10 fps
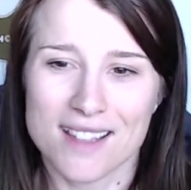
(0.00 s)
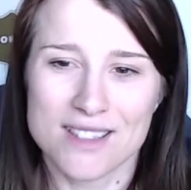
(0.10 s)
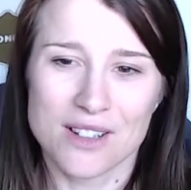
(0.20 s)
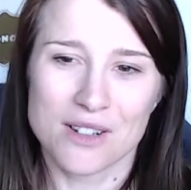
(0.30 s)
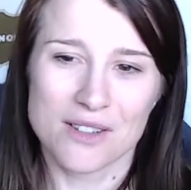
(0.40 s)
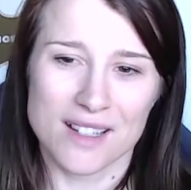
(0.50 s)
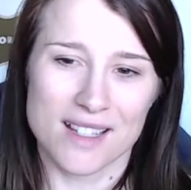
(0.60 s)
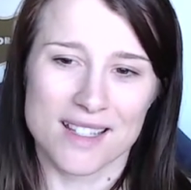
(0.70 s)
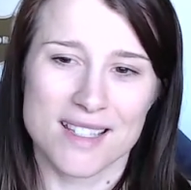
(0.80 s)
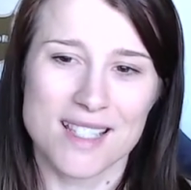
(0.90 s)
So
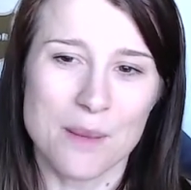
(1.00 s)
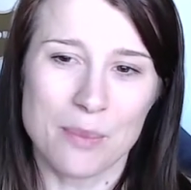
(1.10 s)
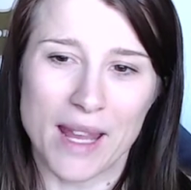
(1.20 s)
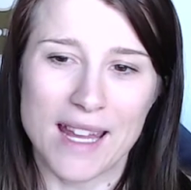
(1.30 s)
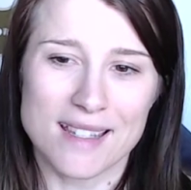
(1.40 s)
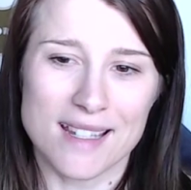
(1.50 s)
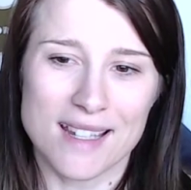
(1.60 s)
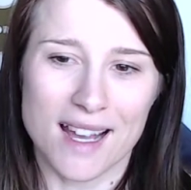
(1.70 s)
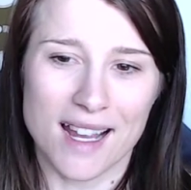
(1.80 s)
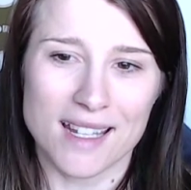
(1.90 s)
step 8 and
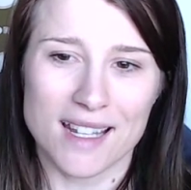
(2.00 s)
9,